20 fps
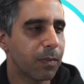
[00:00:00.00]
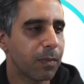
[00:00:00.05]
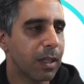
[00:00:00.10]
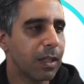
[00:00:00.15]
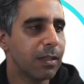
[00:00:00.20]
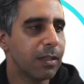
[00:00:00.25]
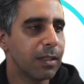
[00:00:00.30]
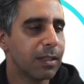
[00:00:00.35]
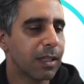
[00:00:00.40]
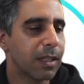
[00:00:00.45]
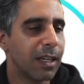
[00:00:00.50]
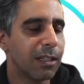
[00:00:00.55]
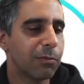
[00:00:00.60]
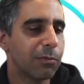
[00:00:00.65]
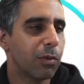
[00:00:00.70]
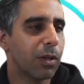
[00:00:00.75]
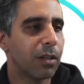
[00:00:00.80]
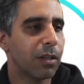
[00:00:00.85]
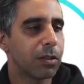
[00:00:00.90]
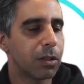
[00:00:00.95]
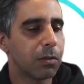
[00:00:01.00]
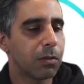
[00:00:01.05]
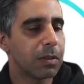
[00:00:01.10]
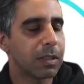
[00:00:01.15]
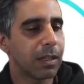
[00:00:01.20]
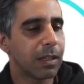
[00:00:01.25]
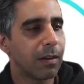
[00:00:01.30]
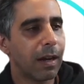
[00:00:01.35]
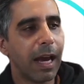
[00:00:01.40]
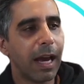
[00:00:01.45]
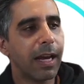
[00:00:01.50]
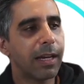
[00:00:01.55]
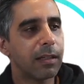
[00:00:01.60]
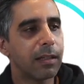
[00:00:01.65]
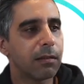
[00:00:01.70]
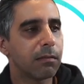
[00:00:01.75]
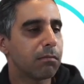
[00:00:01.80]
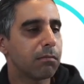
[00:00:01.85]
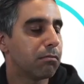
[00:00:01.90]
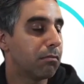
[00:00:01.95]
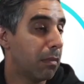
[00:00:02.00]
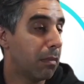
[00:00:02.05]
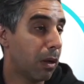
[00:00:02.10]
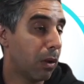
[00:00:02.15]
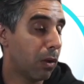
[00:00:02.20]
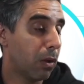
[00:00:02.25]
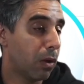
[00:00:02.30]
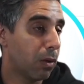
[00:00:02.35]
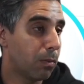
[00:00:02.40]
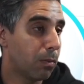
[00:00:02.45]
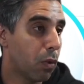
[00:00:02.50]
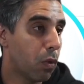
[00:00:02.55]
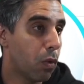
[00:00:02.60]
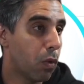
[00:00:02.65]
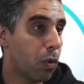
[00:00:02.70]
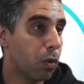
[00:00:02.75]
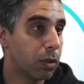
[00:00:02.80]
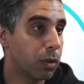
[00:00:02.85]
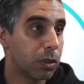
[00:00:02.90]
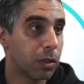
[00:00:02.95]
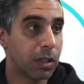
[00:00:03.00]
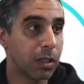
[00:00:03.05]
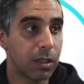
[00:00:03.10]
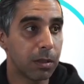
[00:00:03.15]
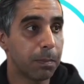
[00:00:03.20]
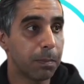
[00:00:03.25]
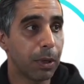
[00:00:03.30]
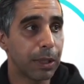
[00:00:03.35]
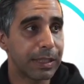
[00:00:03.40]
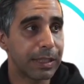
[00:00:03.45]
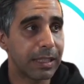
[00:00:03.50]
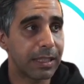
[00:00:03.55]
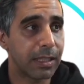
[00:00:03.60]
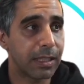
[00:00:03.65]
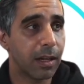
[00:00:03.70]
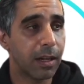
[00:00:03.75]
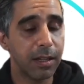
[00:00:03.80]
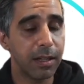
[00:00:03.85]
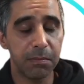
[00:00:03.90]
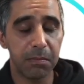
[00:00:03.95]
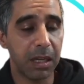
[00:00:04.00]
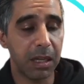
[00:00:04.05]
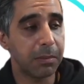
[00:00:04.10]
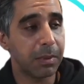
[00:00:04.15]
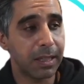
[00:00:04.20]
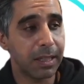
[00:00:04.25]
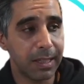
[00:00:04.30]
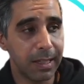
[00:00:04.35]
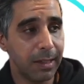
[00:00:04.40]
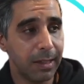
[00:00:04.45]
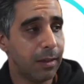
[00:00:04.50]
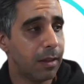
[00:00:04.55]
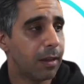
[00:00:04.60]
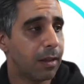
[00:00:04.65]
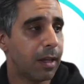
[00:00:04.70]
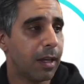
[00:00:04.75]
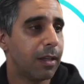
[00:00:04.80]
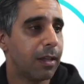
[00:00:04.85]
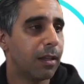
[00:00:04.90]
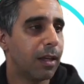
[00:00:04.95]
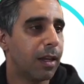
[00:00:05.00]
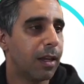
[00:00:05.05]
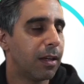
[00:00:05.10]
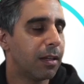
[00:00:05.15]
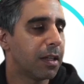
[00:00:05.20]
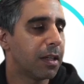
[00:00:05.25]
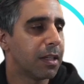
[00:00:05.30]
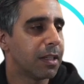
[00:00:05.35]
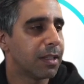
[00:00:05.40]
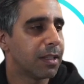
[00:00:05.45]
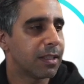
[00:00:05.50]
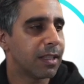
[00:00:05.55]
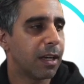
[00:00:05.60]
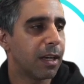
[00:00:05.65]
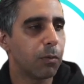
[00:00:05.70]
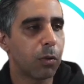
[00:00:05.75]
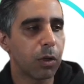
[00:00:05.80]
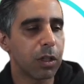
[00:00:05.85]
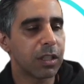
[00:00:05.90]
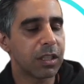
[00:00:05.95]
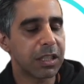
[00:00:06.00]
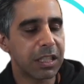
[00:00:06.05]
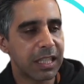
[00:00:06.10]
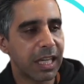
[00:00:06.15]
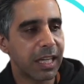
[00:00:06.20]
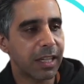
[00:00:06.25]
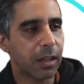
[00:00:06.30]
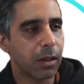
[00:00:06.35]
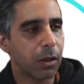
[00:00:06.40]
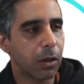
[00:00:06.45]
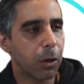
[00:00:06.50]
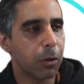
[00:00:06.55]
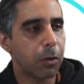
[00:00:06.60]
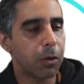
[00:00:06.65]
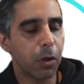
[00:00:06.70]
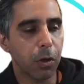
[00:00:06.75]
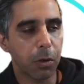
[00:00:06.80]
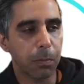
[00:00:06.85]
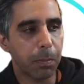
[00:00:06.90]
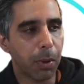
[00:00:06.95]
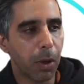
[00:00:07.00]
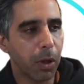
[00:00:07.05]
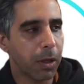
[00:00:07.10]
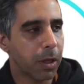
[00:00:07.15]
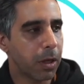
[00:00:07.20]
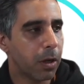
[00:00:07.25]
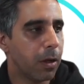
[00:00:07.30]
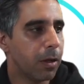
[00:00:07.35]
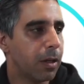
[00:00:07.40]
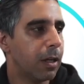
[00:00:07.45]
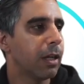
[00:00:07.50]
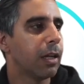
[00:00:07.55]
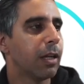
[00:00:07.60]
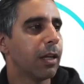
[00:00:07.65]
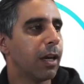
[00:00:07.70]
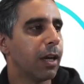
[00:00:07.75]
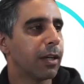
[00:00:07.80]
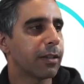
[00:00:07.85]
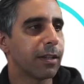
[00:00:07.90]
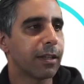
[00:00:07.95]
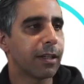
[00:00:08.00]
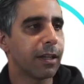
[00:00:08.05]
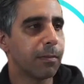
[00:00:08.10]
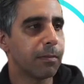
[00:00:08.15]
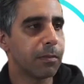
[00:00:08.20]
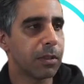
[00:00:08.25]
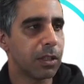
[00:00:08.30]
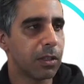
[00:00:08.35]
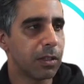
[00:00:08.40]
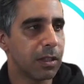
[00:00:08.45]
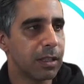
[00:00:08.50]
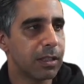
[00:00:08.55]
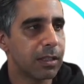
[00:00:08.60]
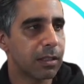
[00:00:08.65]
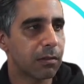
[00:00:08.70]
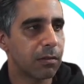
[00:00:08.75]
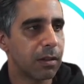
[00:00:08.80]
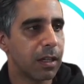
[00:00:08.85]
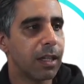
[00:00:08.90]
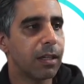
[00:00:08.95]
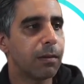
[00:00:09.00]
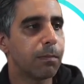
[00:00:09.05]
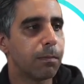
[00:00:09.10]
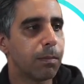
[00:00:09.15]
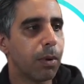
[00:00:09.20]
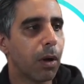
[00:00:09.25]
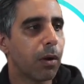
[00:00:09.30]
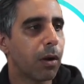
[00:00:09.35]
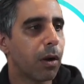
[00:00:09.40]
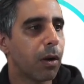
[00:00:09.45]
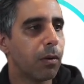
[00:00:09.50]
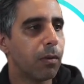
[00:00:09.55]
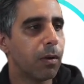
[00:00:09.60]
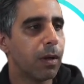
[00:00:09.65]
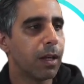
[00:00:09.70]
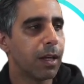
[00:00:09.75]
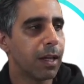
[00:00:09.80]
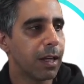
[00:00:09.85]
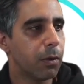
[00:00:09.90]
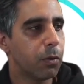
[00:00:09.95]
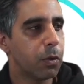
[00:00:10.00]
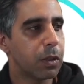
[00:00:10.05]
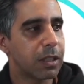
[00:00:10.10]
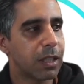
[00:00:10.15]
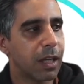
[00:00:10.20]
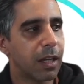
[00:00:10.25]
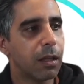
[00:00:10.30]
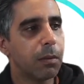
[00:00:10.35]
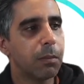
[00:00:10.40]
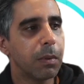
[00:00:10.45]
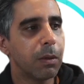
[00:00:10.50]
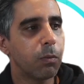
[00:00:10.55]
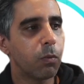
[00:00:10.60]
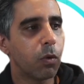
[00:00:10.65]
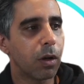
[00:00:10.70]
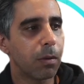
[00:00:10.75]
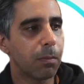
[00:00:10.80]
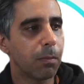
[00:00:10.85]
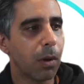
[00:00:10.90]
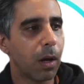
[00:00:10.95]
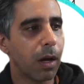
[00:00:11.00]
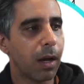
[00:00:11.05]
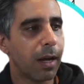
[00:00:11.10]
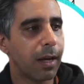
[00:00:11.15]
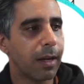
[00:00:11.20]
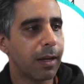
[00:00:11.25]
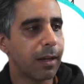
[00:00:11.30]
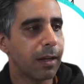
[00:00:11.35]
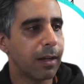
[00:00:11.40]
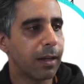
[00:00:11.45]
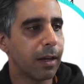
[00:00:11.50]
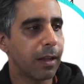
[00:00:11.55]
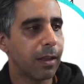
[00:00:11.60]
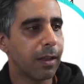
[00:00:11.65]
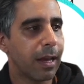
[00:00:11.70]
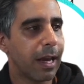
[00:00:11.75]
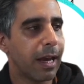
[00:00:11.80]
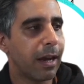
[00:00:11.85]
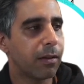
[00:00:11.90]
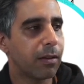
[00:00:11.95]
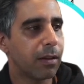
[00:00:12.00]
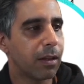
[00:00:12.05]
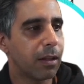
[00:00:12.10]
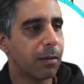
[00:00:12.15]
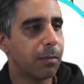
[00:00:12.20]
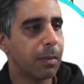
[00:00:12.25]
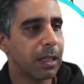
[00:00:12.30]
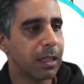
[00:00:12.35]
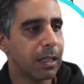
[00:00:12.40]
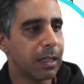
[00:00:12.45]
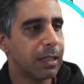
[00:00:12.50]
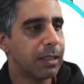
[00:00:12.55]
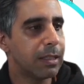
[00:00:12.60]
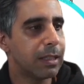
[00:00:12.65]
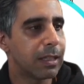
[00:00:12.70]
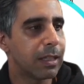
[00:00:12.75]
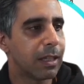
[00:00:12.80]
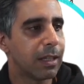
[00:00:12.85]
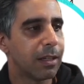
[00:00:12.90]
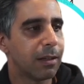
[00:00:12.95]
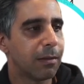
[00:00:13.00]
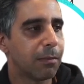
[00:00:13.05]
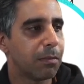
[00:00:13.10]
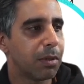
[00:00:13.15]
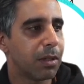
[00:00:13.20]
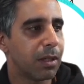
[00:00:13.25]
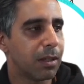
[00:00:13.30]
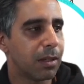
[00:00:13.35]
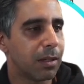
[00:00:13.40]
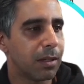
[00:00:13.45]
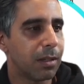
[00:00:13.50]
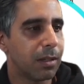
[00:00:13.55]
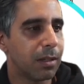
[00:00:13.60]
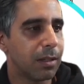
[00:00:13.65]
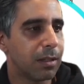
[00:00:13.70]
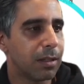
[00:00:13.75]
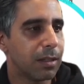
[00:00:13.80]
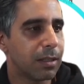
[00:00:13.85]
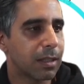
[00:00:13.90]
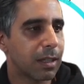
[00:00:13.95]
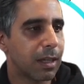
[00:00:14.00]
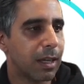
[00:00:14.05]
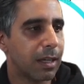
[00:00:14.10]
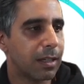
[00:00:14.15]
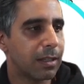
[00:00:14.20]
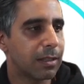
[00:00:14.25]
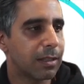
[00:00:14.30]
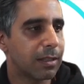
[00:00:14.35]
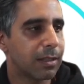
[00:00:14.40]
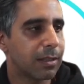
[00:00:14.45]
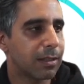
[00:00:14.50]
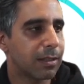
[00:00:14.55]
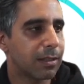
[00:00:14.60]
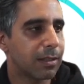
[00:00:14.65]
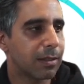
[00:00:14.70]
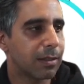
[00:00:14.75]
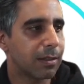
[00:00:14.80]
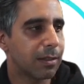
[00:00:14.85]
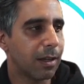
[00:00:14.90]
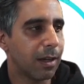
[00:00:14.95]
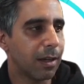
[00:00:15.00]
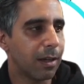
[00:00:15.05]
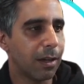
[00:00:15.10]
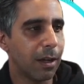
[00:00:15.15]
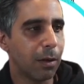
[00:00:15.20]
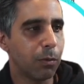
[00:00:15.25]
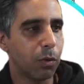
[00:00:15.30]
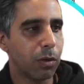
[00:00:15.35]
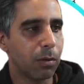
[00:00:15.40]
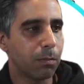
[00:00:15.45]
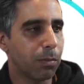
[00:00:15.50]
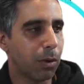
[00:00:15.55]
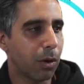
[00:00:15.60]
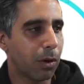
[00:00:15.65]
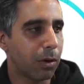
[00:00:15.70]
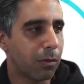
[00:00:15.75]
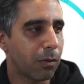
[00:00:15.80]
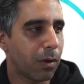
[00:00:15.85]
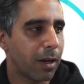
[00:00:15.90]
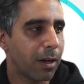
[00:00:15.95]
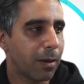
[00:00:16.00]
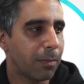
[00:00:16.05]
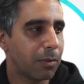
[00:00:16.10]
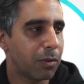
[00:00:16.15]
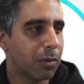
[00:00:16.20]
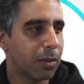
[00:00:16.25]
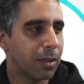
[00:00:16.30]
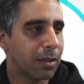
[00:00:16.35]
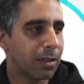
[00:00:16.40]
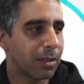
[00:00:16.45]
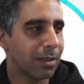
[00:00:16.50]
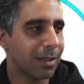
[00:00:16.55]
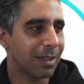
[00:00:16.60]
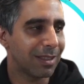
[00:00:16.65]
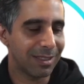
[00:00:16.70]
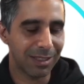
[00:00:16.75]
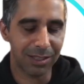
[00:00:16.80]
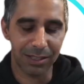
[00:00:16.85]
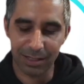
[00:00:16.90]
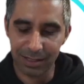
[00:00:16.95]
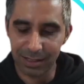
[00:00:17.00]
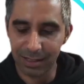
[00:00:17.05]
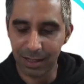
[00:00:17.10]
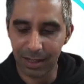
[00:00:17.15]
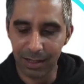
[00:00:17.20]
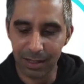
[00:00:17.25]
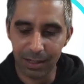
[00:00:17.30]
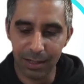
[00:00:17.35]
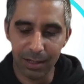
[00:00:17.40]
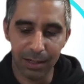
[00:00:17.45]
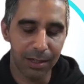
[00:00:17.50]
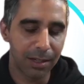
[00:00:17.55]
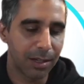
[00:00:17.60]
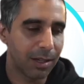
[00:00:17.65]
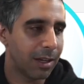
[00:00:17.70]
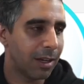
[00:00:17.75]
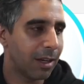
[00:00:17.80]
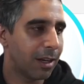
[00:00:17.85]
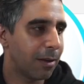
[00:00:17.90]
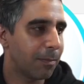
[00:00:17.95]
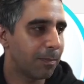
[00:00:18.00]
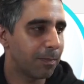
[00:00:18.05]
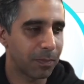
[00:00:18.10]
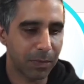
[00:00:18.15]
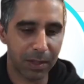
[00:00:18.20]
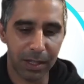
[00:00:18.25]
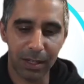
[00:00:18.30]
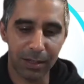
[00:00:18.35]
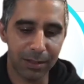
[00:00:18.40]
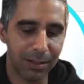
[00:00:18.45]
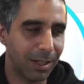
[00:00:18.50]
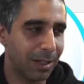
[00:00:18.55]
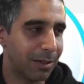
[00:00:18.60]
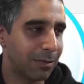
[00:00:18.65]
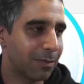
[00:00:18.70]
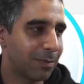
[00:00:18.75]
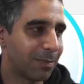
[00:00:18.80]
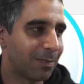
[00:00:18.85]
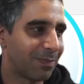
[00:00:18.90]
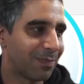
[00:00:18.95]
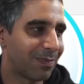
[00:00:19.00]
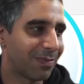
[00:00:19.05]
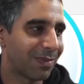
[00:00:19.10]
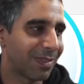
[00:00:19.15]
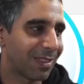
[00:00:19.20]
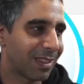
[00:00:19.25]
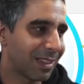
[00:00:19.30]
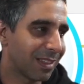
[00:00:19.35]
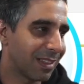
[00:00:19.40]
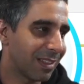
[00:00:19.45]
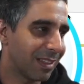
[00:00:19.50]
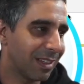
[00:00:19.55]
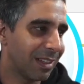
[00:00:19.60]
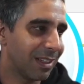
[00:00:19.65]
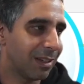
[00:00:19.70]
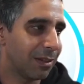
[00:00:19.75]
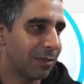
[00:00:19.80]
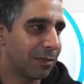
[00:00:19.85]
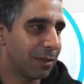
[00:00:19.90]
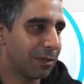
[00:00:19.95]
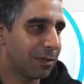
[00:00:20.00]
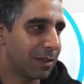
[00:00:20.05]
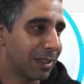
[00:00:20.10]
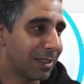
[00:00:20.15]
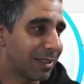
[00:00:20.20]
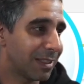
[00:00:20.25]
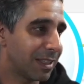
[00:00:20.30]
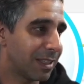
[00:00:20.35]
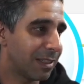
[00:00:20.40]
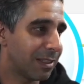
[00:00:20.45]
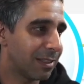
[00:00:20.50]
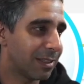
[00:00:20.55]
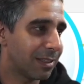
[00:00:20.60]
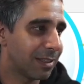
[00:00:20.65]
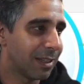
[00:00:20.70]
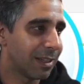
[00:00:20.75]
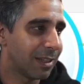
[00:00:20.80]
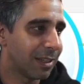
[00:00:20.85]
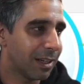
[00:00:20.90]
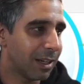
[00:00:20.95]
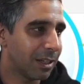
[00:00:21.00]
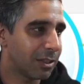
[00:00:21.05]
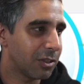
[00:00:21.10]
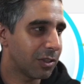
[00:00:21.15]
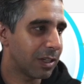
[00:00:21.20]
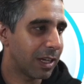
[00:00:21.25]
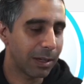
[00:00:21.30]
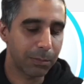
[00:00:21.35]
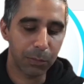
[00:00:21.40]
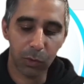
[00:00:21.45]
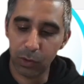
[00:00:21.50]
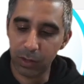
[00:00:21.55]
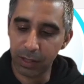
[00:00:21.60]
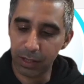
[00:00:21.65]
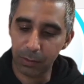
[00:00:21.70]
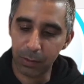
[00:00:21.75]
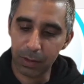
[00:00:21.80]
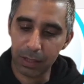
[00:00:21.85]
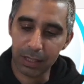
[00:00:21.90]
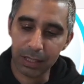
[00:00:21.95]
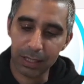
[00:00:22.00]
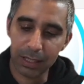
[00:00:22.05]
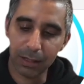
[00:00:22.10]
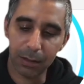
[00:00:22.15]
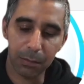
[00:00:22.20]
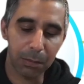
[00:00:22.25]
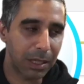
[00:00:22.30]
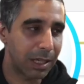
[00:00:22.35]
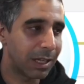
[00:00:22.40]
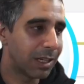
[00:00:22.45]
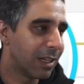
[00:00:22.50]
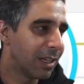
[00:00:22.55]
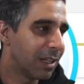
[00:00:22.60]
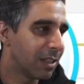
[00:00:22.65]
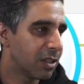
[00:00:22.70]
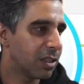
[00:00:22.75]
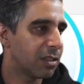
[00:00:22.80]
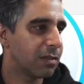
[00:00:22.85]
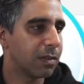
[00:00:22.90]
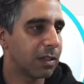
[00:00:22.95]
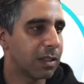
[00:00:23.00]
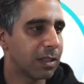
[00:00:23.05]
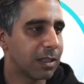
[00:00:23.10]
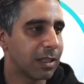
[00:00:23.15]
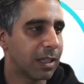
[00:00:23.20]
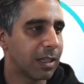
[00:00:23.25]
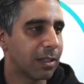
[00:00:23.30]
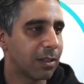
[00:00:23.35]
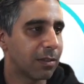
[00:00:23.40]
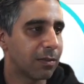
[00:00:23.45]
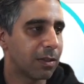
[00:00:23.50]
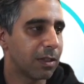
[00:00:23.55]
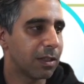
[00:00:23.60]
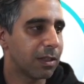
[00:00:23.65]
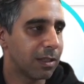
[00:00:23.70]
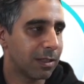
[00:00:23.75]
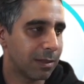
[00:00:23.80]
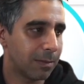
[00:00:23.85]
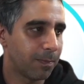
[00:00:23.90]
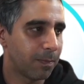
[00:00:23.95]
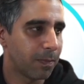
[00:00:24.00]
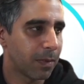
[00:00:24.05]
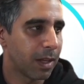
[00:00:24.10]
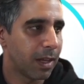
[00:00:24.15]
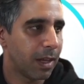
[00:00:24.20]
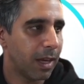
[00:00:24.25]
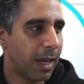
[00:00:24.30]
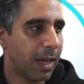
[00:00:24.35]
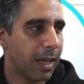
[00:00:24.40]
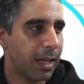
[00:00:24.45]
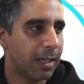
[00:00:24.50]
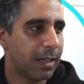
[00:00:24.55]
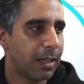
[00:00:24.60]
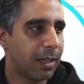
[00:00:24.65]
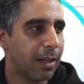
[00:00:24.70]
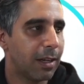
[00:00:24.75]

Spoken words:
in this case, what I'd do is I'd add more to the deposit side, maybe ETH, and then say I wanted to take a loan on Polygon, I could come to this screen, borrow. It would tell me what my allowed limit is, but in this case, yeah, I wouldn't borrow right up to it. So let's just say I'll take 15 cents. I should add more liquidity here, but just for the sake of this. And